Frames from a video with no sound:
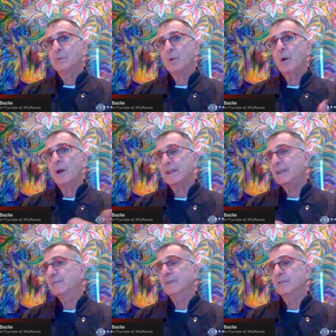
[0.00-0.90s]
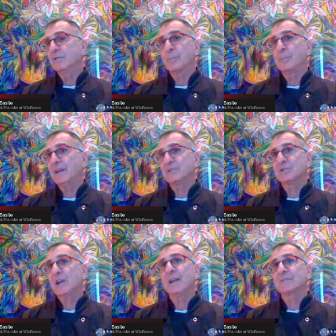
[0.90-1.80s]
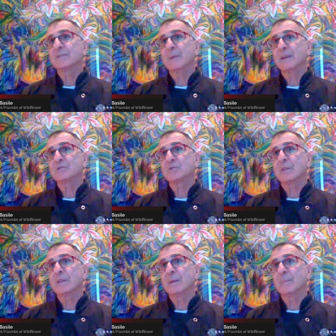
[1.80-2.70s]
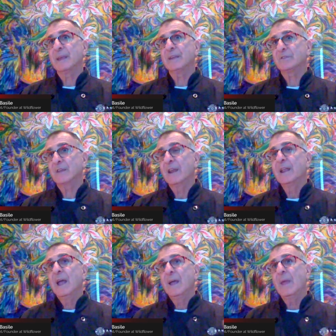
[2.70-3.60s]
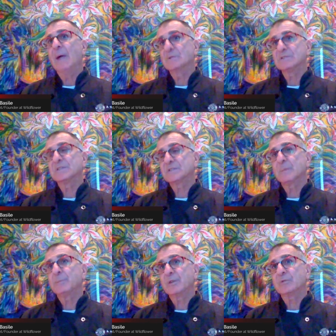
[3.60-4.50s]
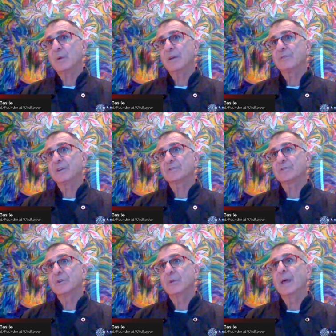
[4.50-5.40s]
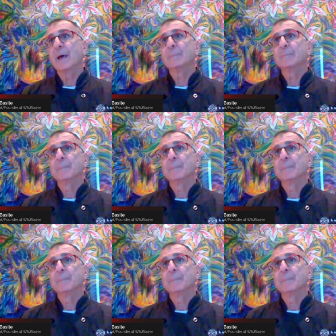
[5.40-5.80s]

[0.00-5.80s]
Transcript: you want to give it your best shot to make sure that it makes it. And that was the simplest way for us to do that.